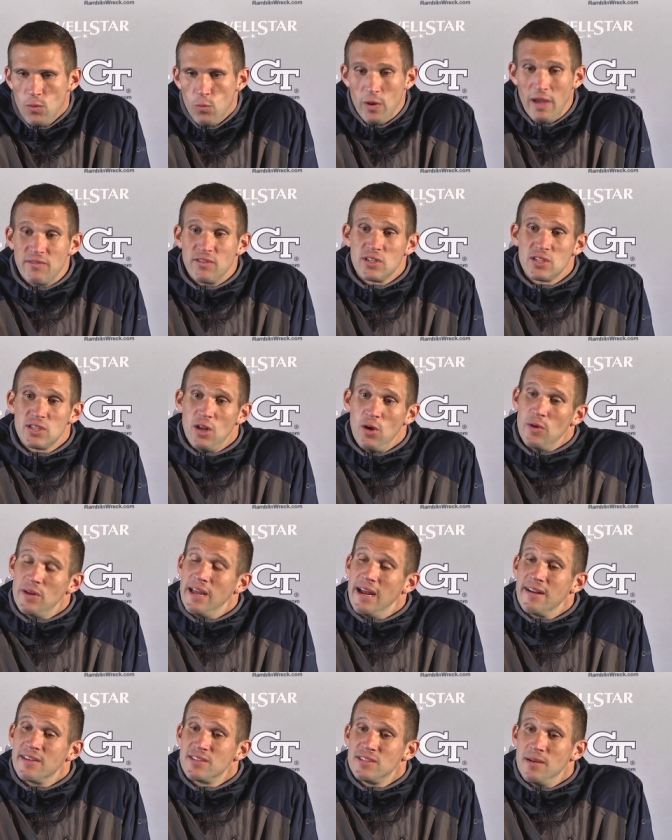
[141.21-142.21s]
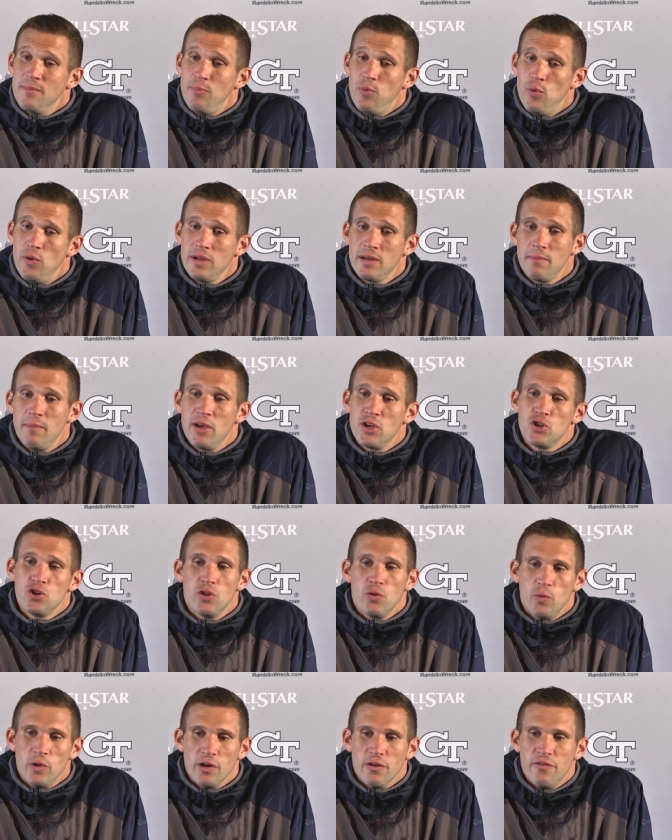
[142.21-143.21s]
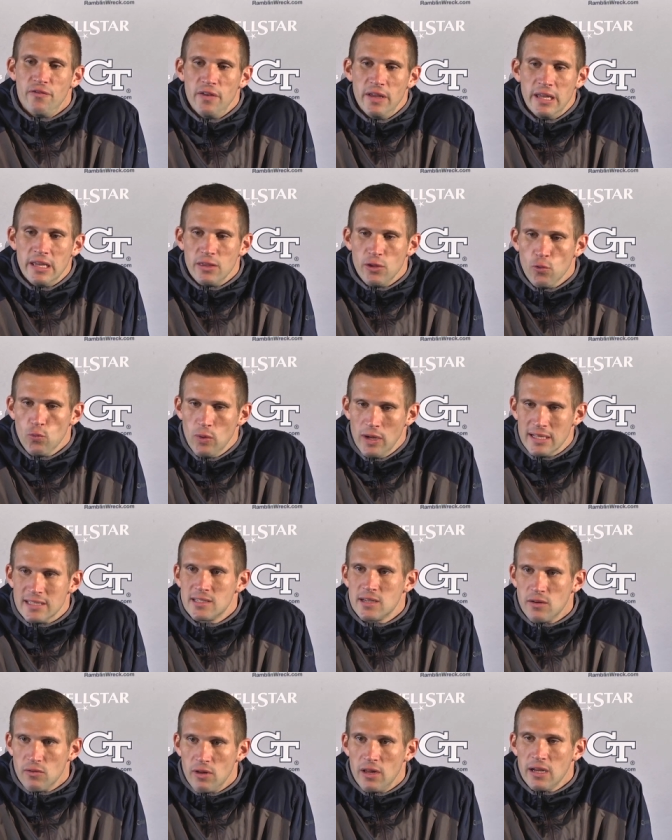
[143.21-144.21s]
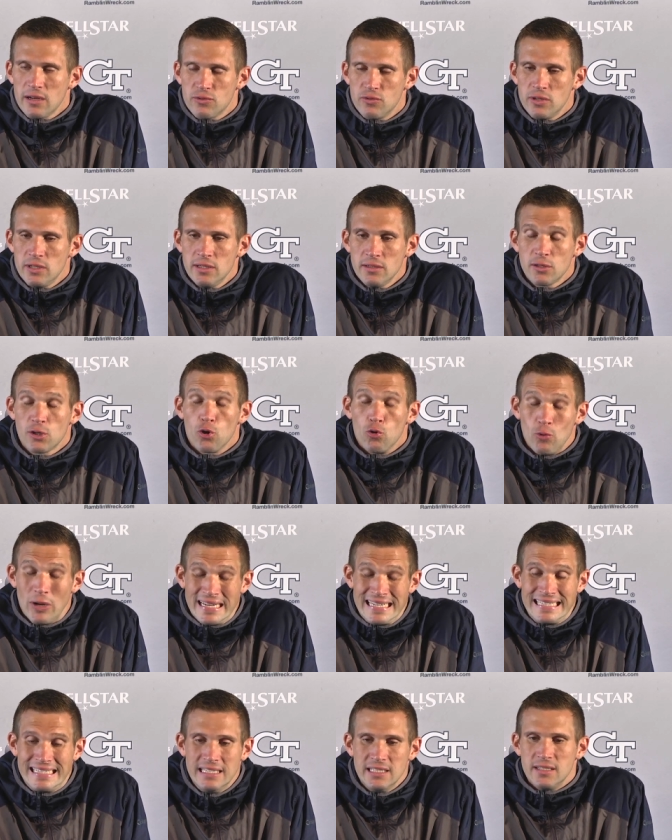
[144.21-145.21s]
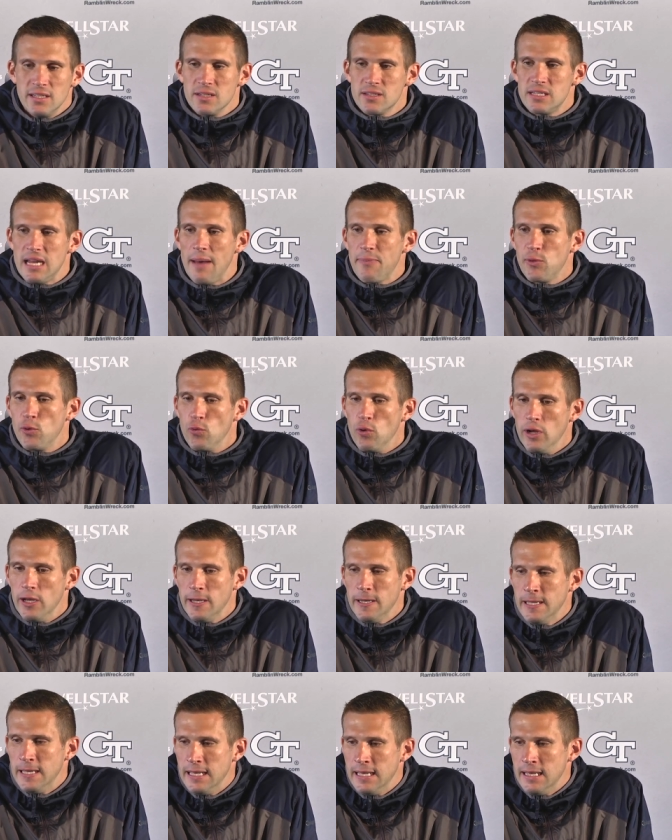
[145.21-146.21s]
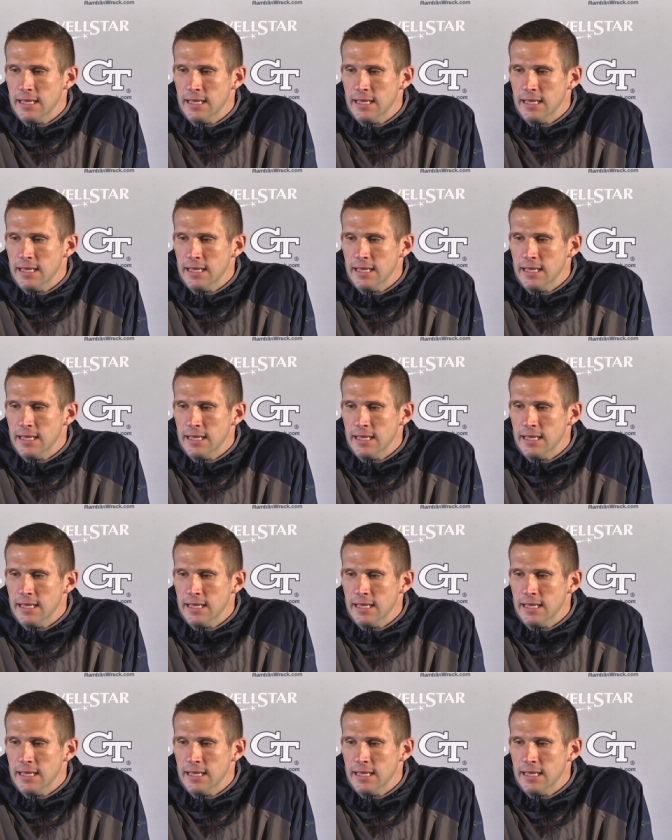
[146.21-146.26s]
we have to slow it down at some point, make sure that we are fitting the runs correctly to stop the run,